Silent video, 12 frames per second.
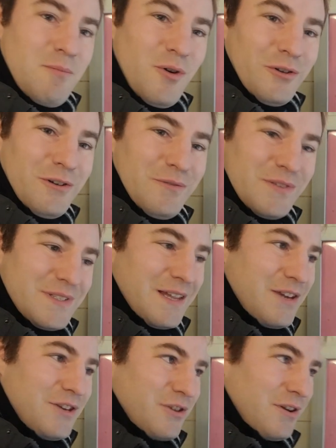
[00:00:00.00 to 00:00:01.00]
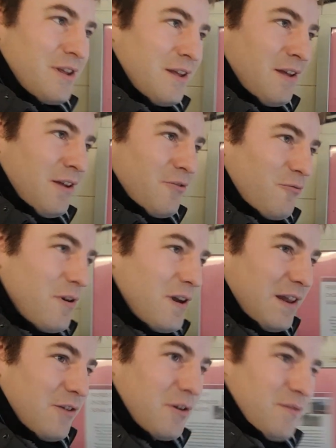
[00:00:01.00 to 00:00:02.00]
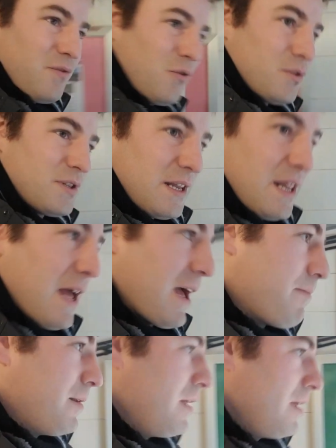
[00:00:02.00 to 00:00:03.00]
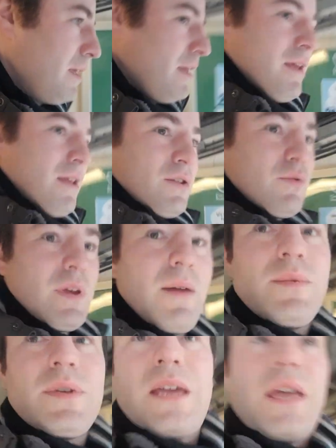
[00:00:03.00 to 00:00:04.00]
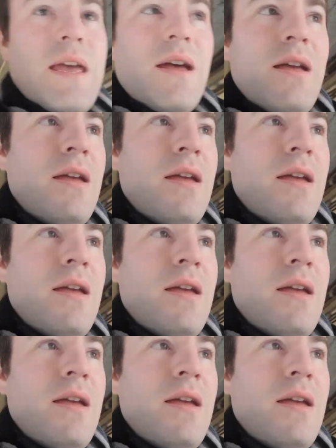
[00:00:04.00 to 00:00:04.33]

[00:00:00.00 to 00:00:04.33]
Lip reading: model of the station. Really looking forward to see that happen. So we come to here